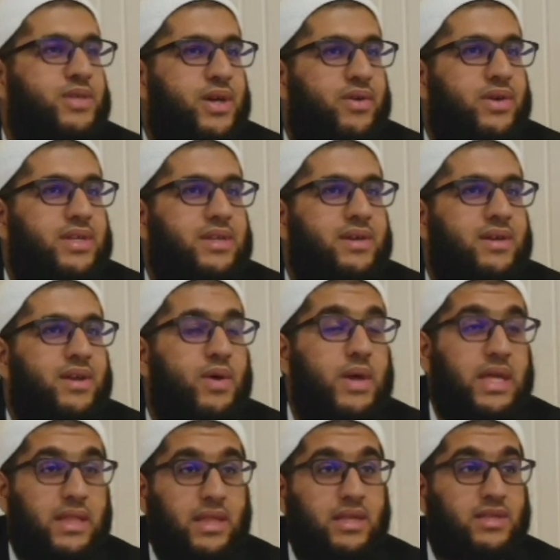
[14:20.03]
charity.
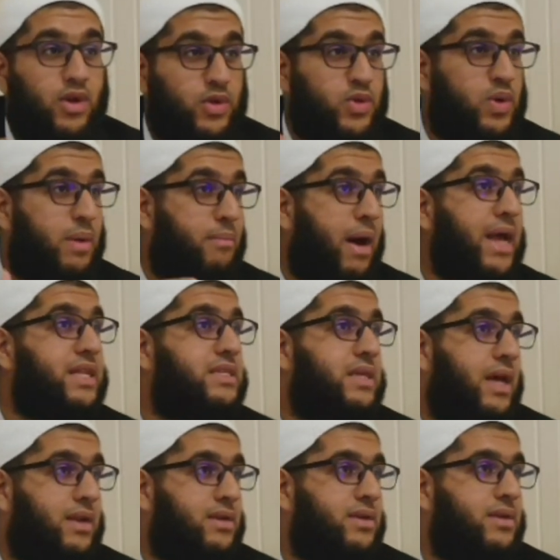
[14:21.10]
It's also a mindset.